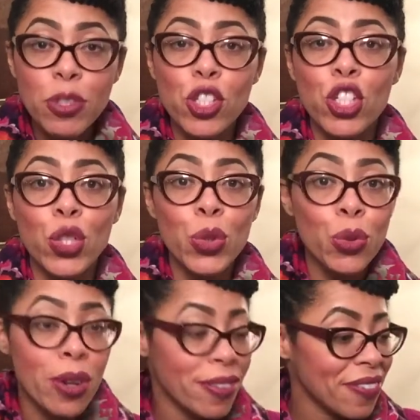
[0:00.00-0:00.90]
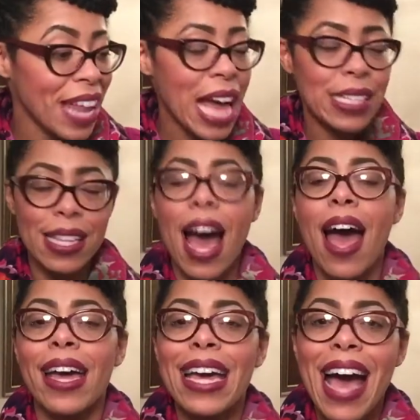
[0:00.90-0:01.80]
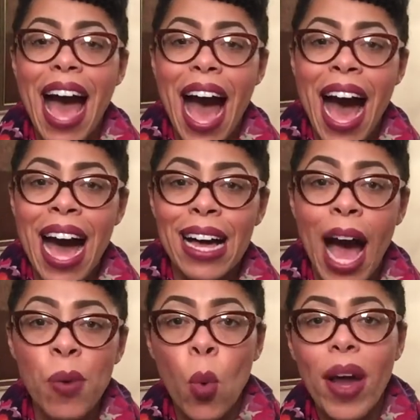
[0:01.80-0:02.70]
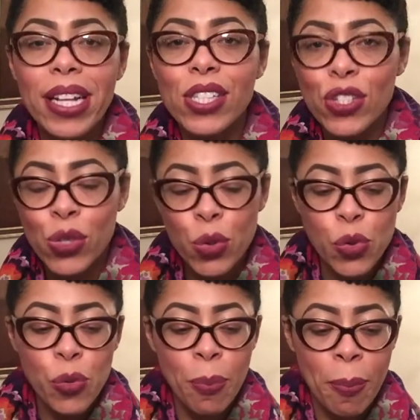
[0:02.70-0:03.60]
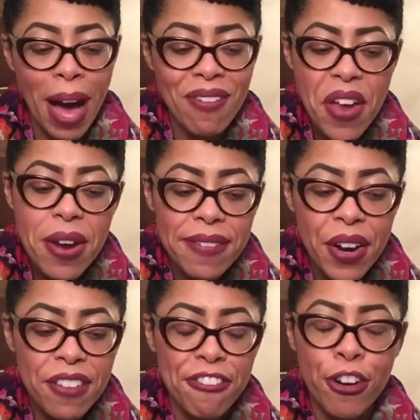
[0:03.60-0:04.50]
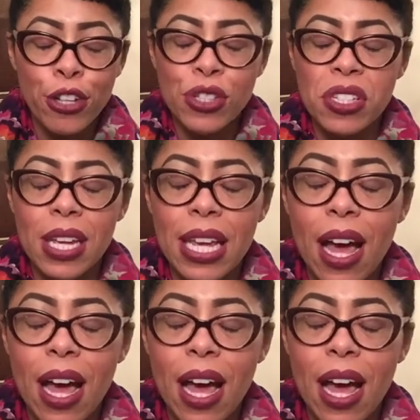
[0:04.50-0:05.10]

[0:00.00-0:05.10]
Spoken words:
to Fly Sci. I wanted to do my very first